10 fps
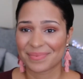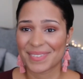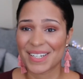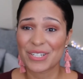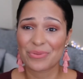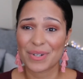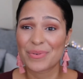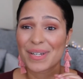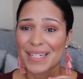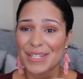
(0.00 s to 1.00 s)
And just really
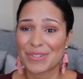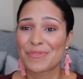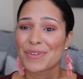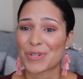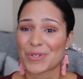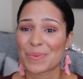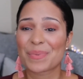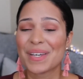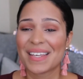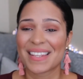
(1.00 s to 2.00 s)
quickly to finish up
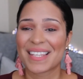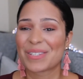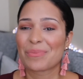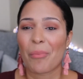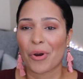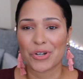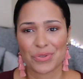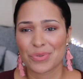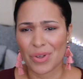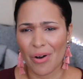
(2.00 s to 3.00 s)
this
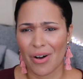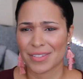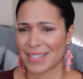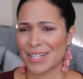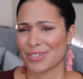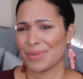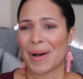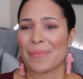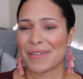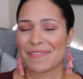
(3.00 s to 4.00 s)
Marshalls haul /
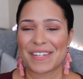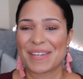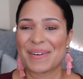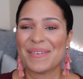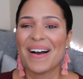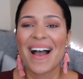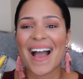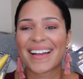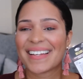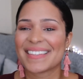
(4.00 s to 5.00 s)
about me video,
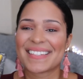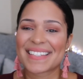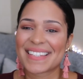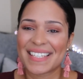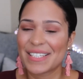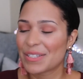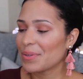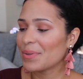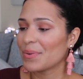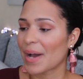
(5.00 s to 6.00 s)
I got just these
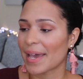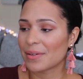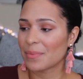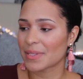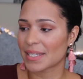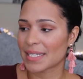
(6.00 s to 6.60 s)
two items.